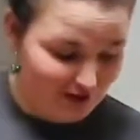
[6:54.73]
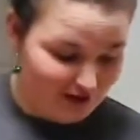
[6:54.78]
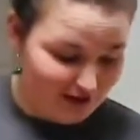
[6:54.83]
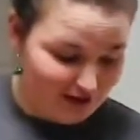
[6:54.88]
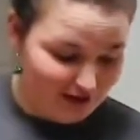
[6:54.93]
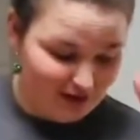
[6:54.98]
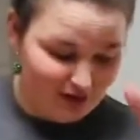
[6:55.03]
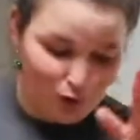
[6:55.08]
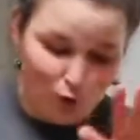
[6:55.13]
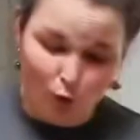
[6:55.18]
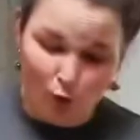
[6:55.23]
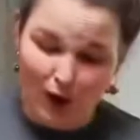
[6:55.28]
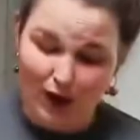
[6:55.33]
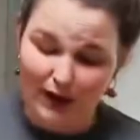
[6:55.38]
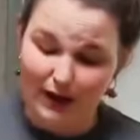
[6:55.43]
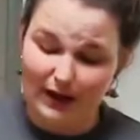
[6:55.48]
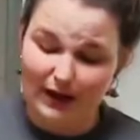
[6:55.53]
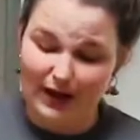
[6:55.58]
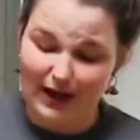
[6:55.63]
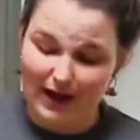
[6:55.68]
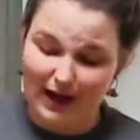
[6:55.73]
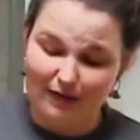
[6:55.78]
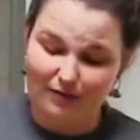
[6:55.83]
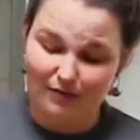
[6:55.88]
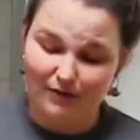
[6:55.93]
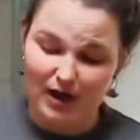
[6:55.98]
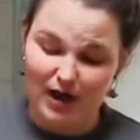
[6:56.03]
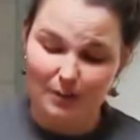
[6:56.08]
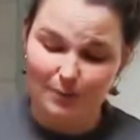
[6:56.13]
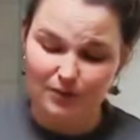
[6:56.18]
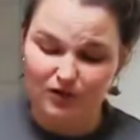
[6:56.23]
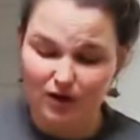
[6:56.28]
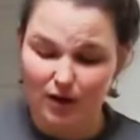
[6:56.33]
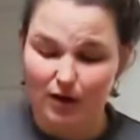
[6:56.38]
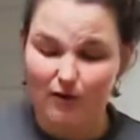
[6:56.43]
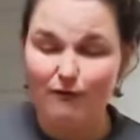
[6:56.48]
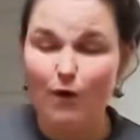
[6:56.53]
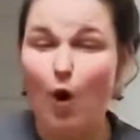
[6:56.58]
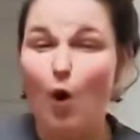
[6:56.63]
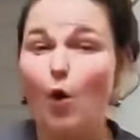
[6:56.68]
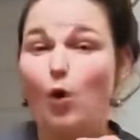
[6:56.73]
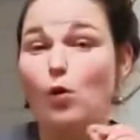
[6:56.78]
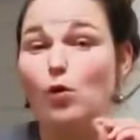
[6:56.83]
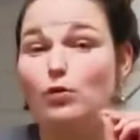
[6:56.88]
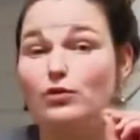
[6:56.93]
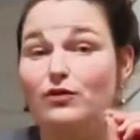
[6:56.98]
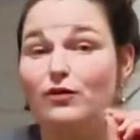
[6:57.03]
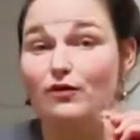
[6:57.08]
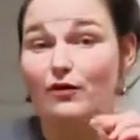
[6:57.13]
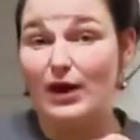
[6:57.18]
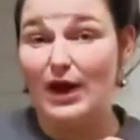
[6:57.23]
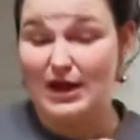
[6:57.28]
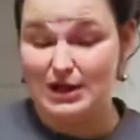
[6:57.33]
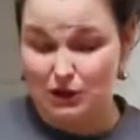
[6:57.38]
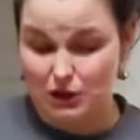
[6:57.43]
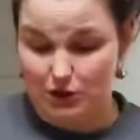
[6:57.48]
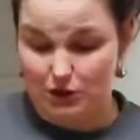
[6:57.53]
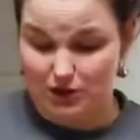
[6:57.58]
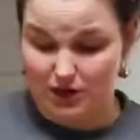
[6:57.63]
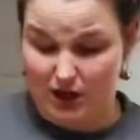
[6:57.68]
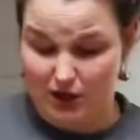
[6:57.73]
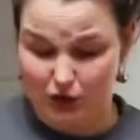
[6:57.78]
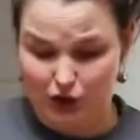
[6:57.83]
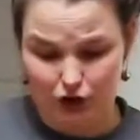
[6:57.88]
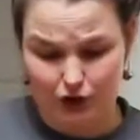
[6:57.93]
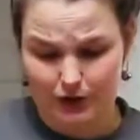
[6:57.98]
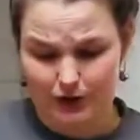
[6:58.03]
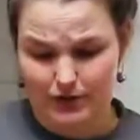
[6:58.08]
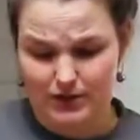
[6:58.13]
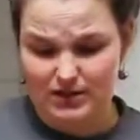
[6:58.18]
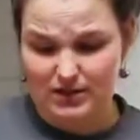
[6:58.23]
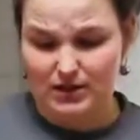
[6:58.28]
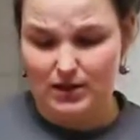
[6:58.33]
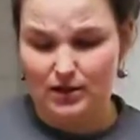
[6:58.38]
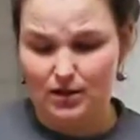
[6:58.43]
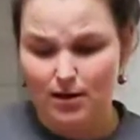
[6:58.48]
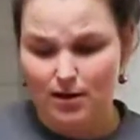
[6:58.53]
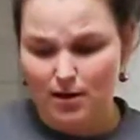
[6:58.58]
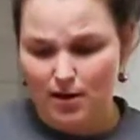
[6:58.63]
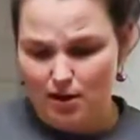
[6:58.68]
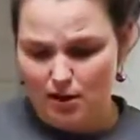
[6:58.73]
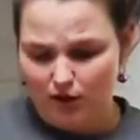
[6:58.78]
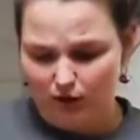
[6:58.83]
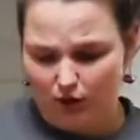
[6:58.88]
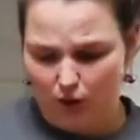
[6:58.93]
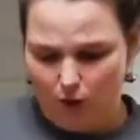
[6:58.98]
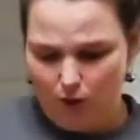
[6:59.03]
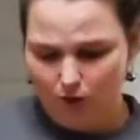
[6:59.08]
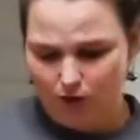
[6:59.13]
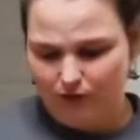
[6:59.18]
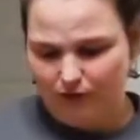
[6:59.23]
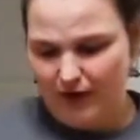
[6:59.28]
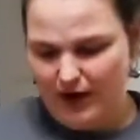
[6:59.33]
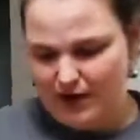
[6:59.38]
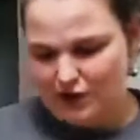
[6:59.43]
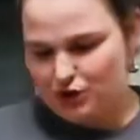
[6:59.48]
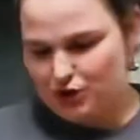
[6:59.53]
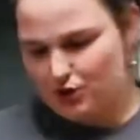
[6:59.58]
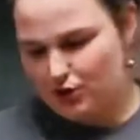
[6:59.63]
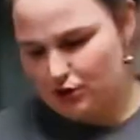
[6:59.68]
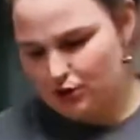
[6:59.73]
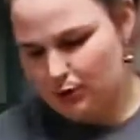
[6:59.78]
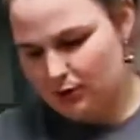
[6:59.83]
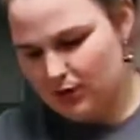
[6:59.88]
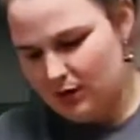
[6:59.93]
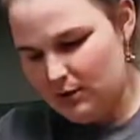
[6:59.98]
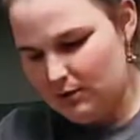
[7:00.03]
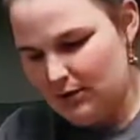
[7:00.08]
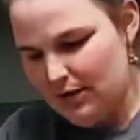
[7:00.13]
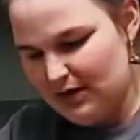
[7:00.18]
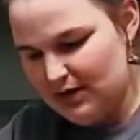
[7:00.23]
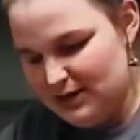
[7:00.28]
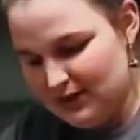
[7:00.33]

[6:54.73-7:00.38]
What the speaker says: This is 1.5 cups of old fashioned, not your instant. So old fashioned oats we're gonna mix